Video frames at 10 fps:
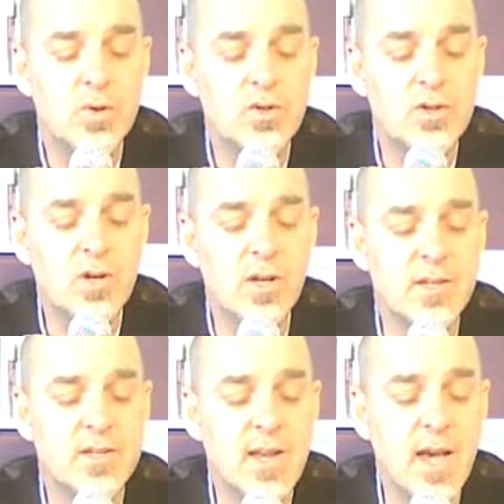which
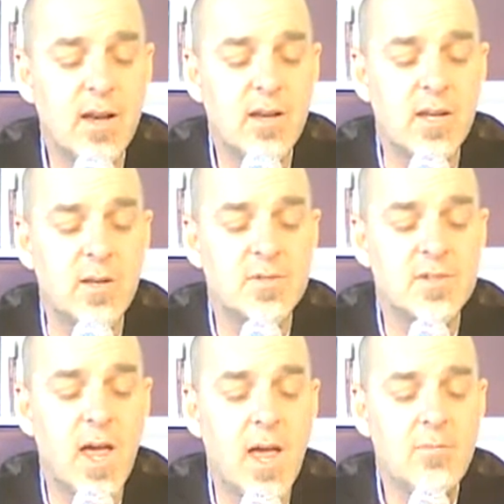stood and said unto
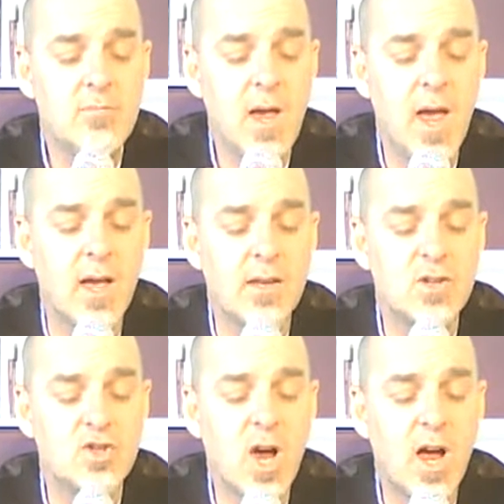him, Send
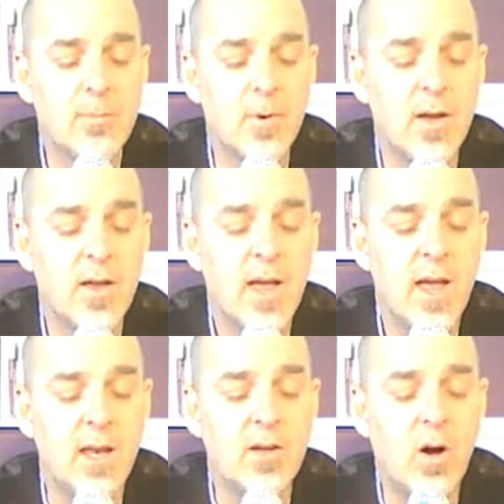men to Joppa
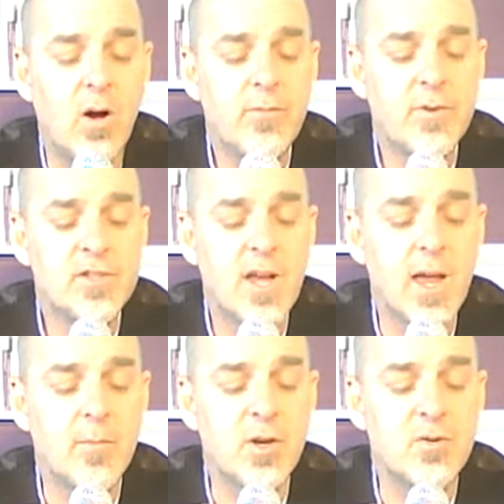and call for
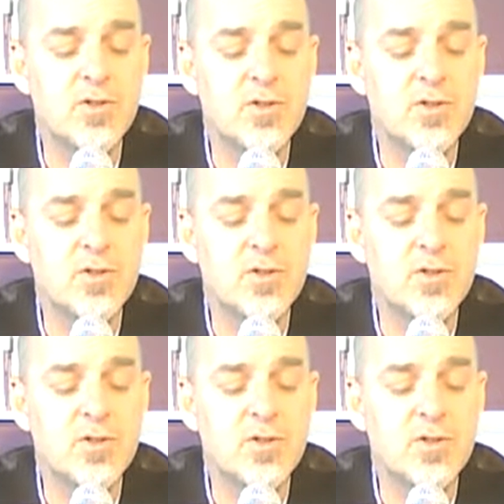Simon,